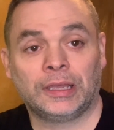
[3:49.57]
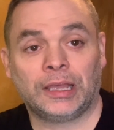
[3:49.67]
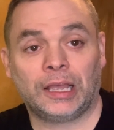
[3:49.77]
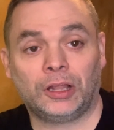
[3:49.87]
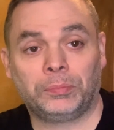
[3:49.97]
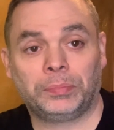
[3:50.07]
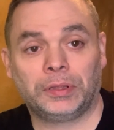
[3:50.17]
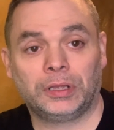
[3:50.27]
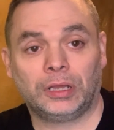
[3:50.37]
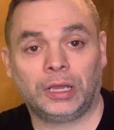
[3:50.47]
help
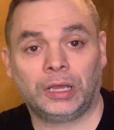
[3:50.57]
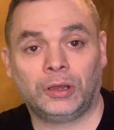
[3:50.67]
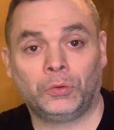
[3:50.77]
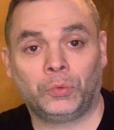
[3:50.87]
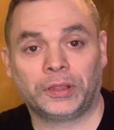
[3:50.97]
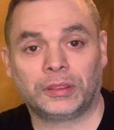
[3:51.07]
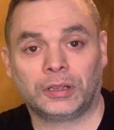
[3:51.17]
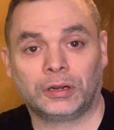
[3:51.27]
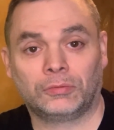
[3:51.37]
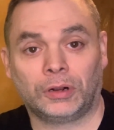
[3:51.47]
with
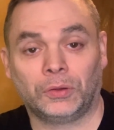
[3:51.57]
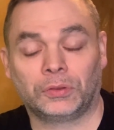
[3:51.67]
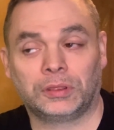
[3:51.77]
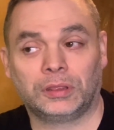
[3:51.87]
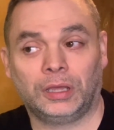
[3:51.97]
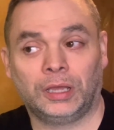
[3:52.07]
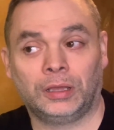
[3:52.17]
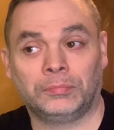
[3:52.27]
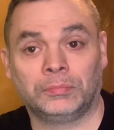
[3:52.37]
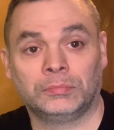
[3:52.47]
their growth.
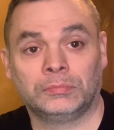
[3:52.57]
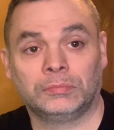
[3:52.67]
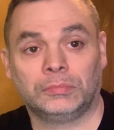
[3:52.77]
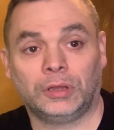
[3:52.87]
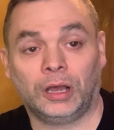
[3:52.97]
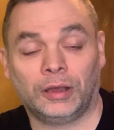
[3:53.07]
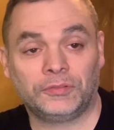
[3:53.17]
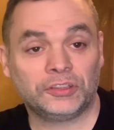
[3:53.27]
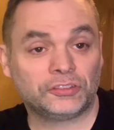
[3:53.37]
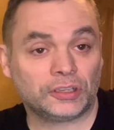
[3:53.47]

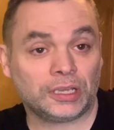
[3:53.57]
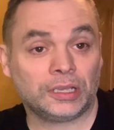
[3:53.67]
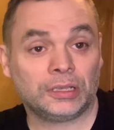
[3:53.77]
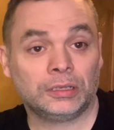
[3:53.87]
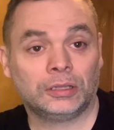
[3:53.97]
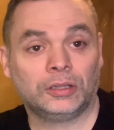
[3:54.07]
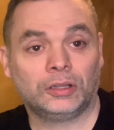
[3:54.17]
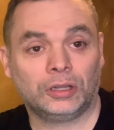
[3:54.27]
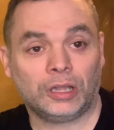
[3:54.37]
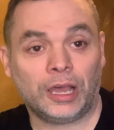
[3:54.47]
Obviously,
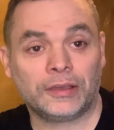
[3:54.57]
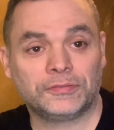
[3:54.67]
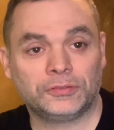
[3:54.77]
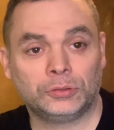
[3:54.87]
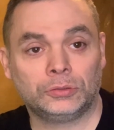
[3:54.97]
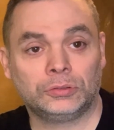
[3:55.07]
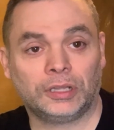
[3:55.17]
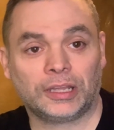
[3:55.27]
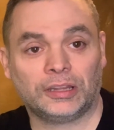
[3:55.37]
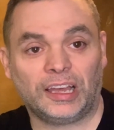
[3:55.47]
live food
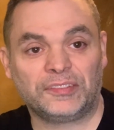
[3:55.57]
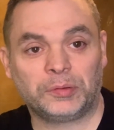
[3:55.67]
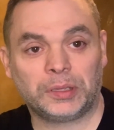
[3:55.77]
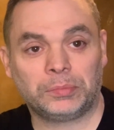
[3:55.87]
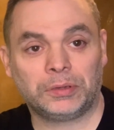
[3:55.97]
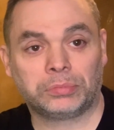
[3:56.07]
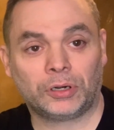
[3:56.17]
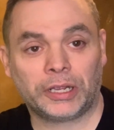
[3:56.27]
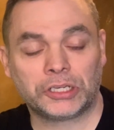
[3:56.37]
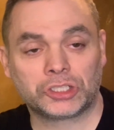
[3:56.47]
like live baby
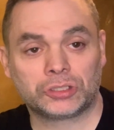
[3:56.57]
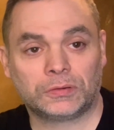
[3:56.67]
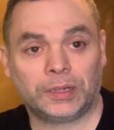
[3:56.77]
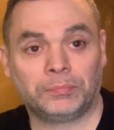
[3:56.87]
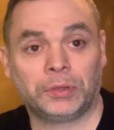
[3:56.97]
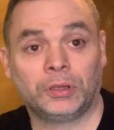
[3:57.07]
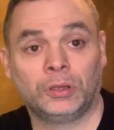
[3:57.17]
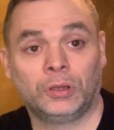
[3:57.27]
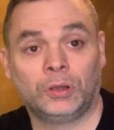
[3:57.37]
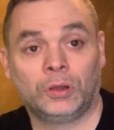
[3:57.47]
brine shrimp
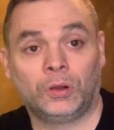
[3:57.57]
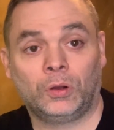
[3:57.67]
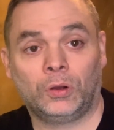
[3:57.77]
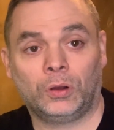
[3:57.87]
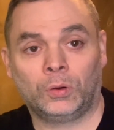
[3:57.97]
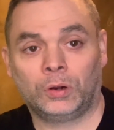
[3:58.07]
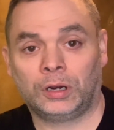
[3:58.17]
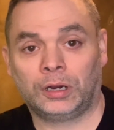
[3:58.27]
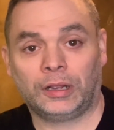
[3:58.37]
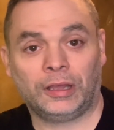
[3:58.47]

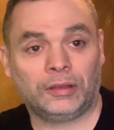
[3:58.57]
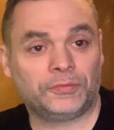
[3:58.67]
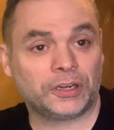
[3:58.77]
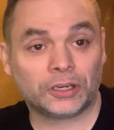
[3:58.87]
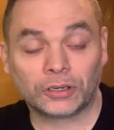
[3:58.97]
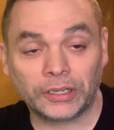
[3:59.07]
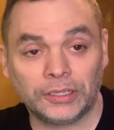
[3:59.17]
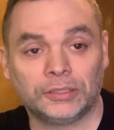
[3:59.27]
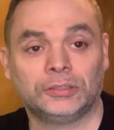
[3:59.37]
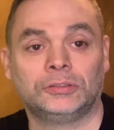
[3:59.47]
or vinegar
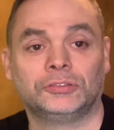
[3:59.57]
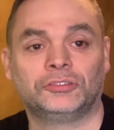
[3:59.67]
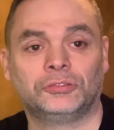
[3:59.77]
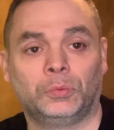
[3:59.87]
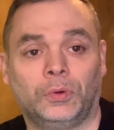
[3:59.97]
eels